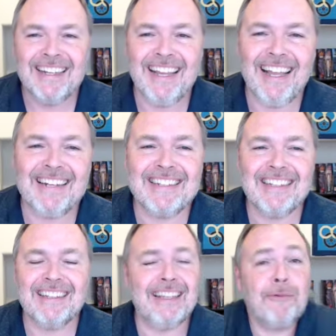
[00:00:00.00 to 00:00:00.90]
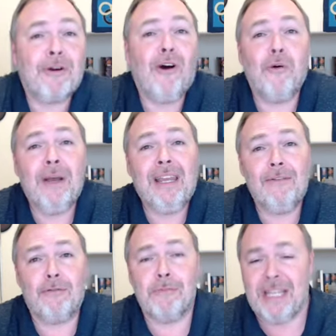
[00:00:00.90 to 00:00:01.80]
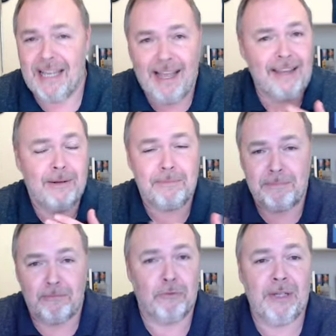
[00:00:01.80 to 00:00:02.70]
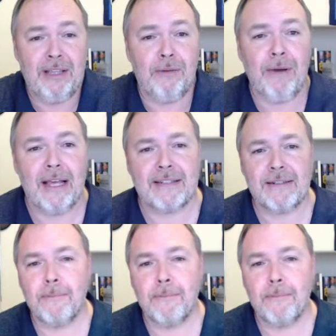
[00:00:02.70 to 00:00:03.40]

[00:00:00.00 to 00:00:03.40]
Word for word: And they were all waiting for me. I could read the rest.